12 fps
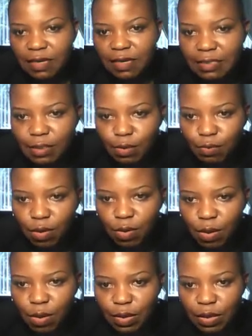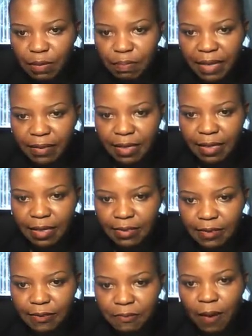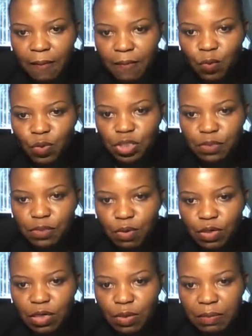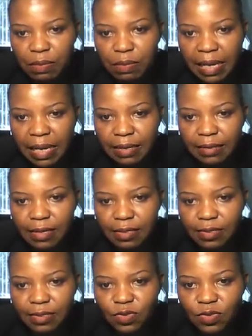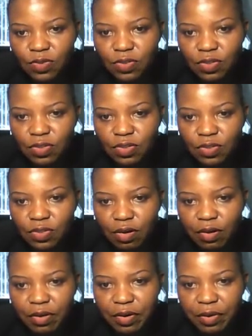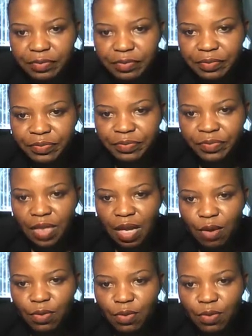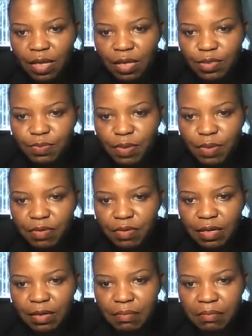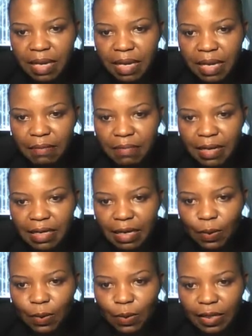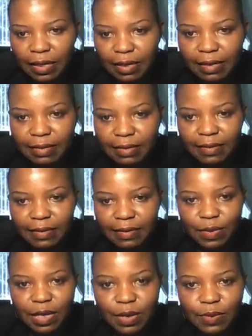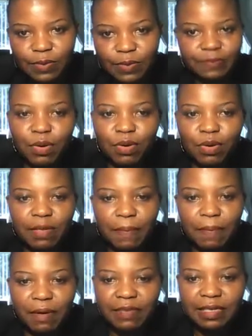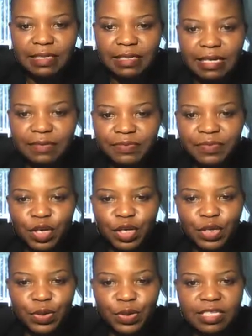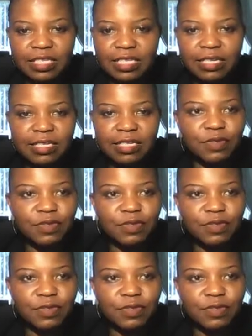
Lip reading: find somewhere where we're going to pin this. Which board are we pinning this? Healthy, inspiring, making money online. There we go. Board perfectly. You can see it